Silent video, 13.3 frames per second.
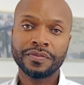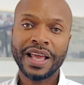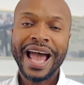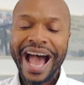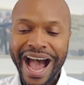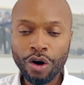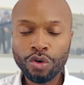
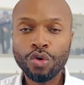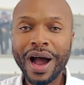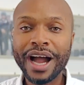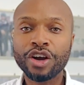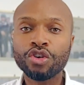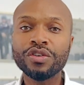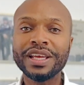How do I
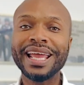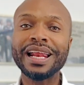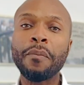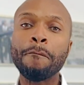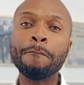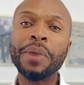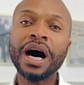create a
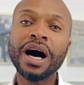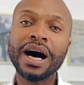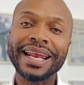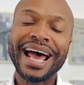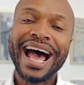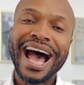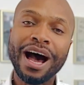bond?
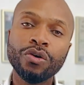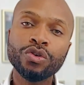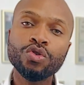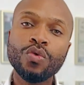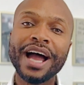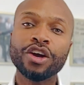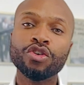How
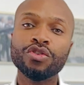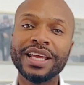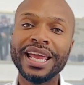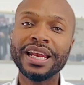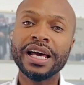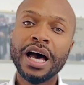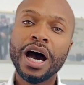do I
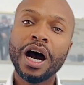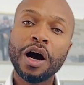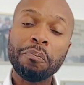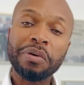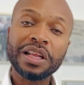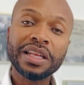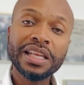create a
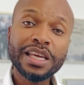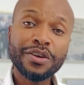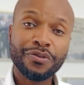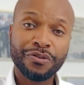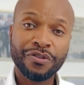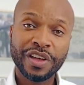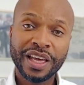
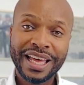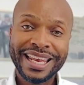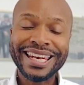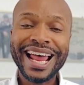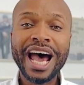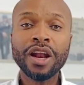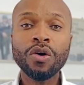belief,
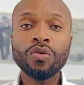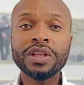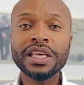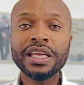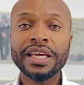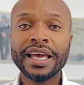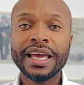not
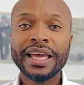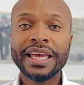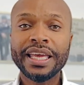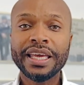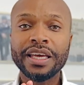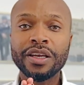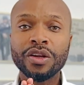only
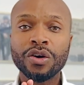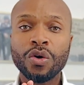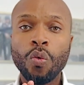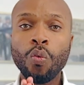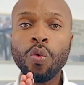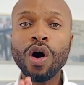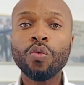in
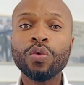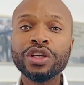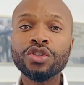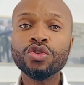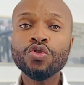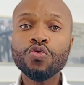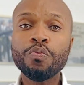what we
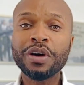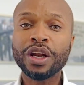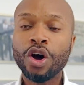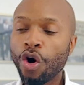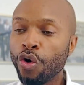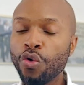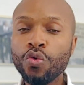do, but
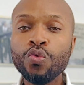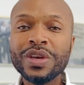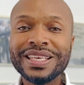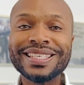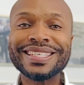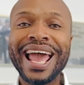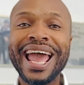who we
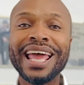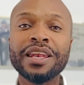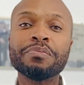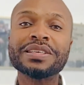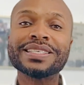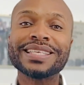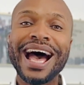stand
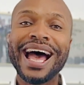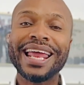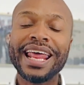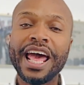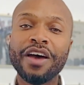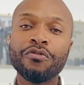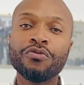beside
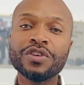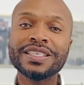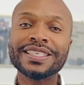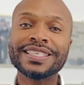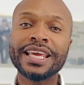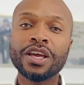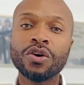every
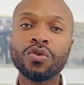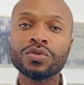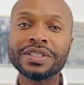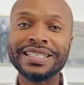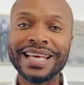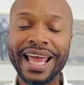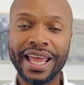single
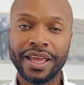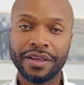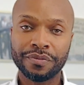day,